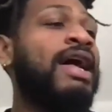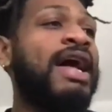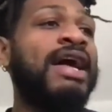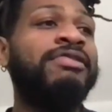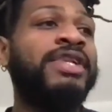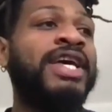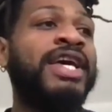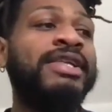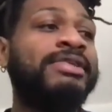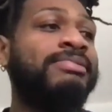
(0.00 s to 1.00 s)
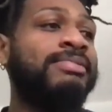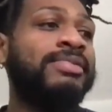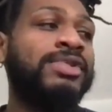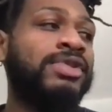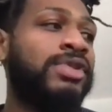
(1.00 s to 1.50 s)
after that,
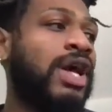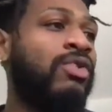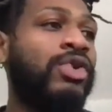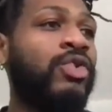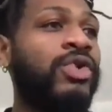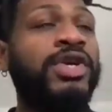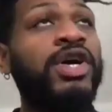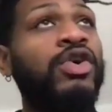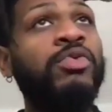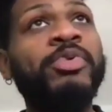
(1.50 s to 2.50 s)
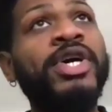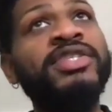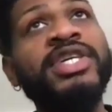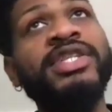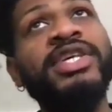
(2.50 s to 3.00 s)
I recorded a whole
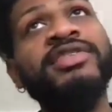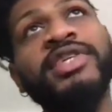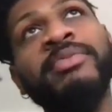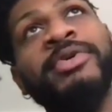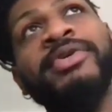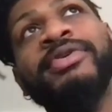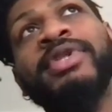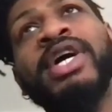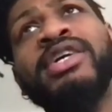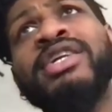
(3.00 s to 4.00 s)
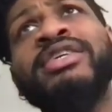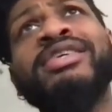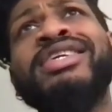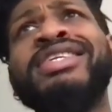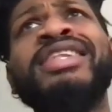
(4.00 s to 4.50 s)
project that summer, like
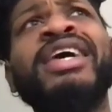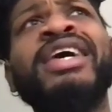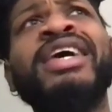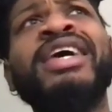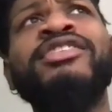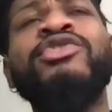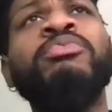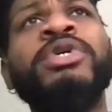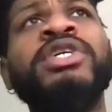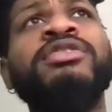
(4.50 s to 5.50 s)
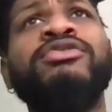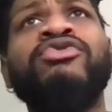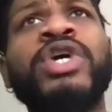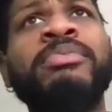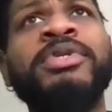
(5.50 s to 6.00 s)
in like 2 months,
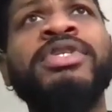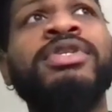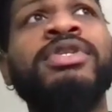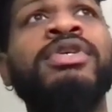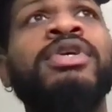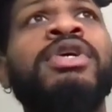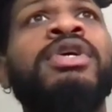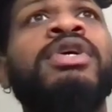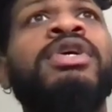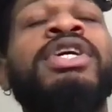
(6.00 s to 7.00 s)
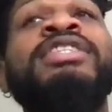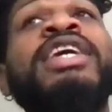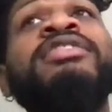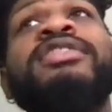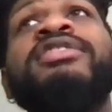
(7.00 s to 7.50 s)
dropped it. It's
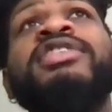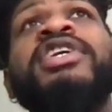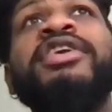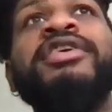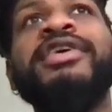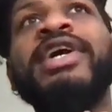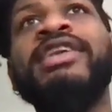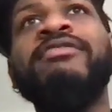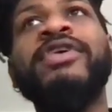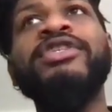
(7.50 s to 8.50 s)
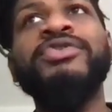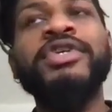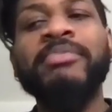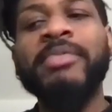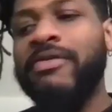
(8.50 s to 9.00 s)
actually the 10-year anniversary of
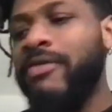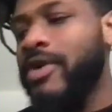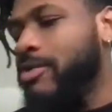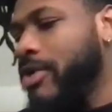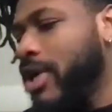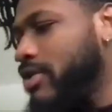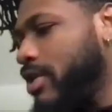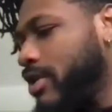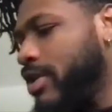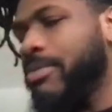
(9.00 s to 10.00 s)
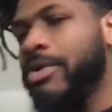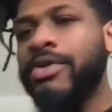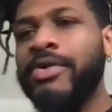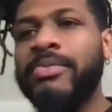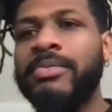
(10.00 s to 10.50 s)
my first project coming
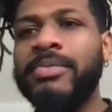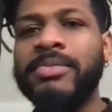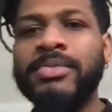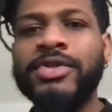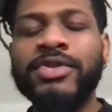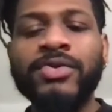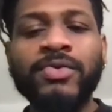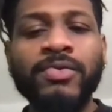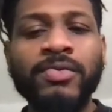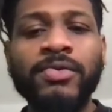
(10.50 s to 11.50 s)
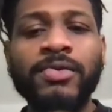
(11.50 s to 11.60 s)
up soon.